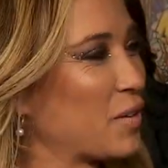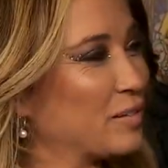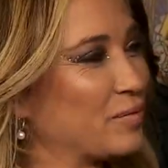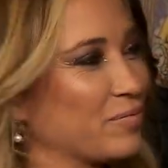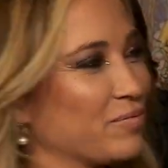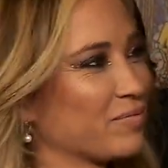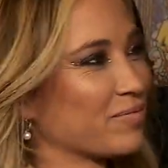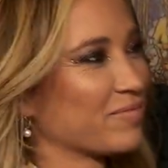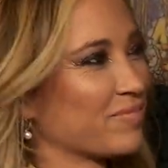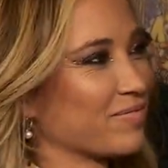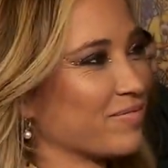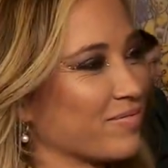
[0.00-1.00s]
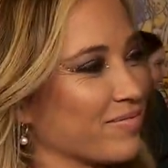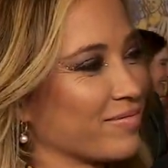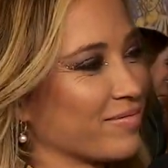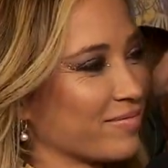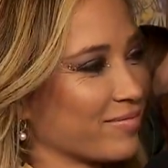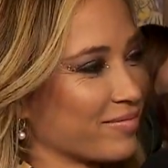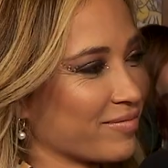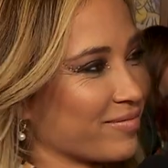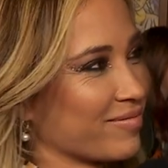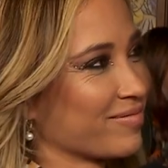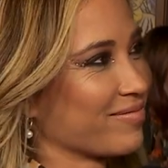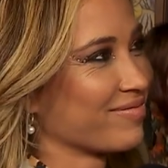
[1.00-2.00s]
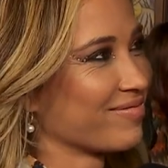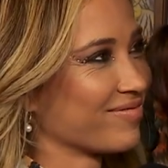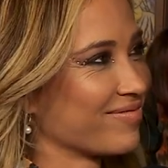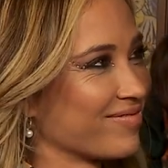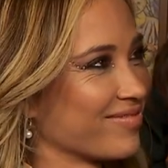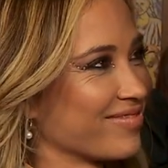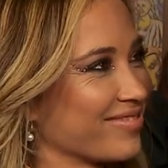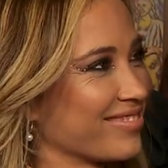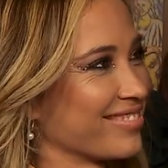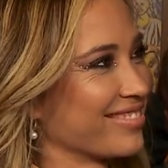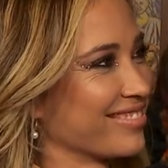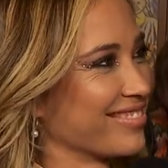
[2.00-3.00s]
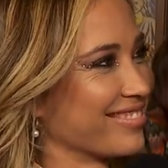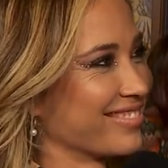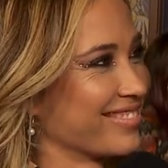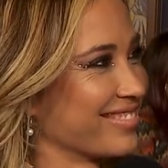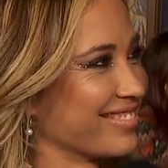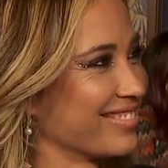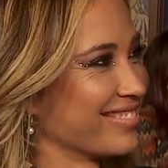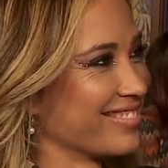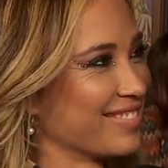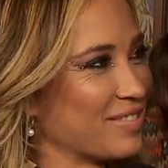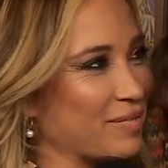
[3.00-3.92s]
(silent)